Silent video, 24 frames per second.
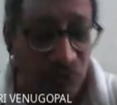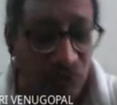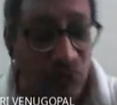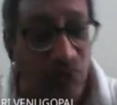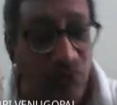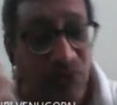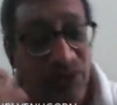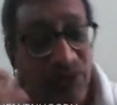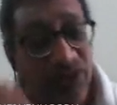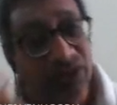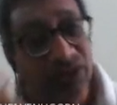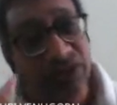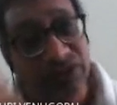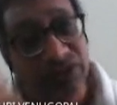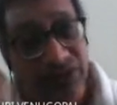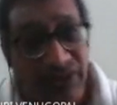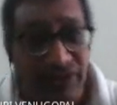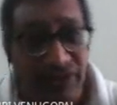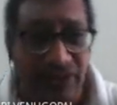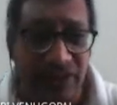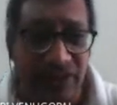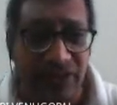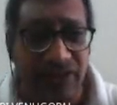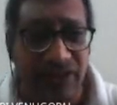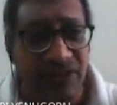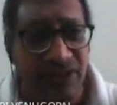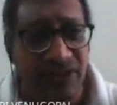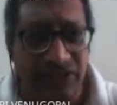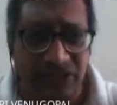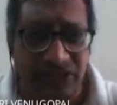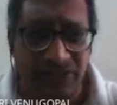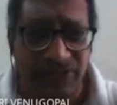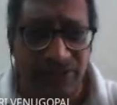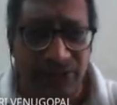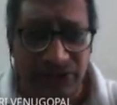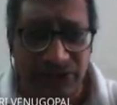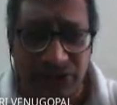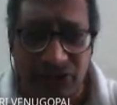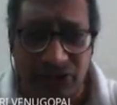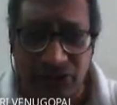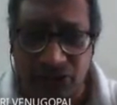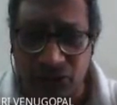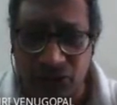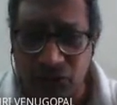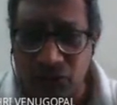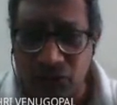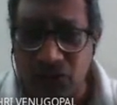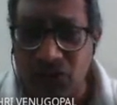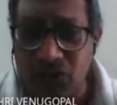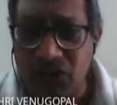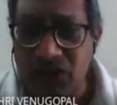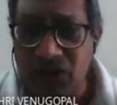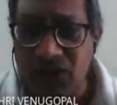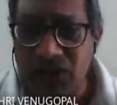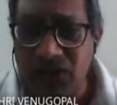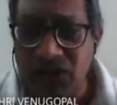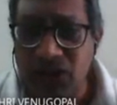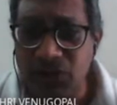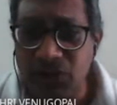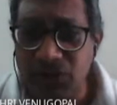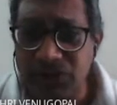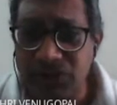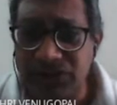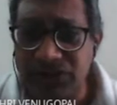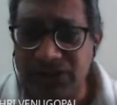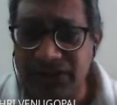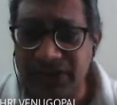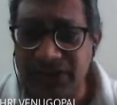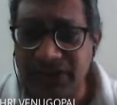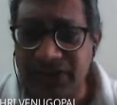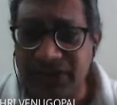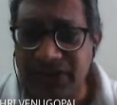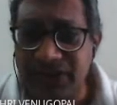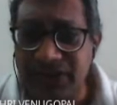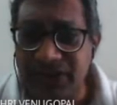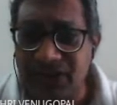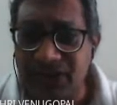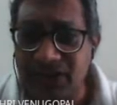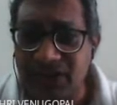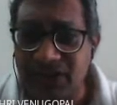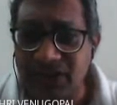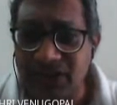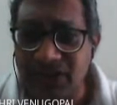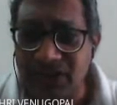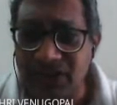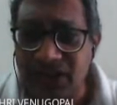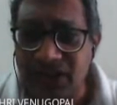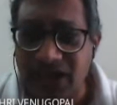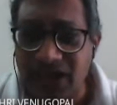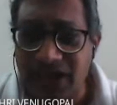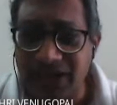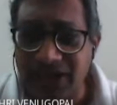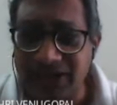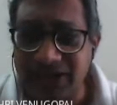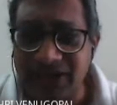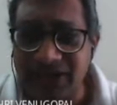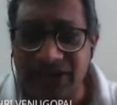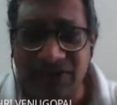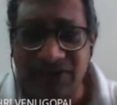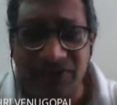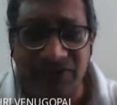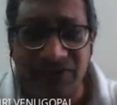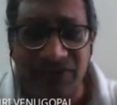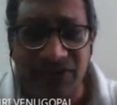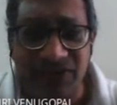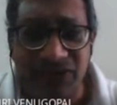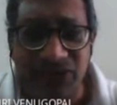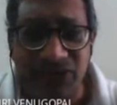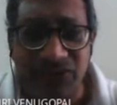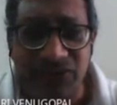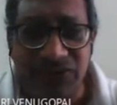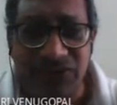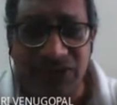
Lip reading: 200, 300 customers also. You see here, as an you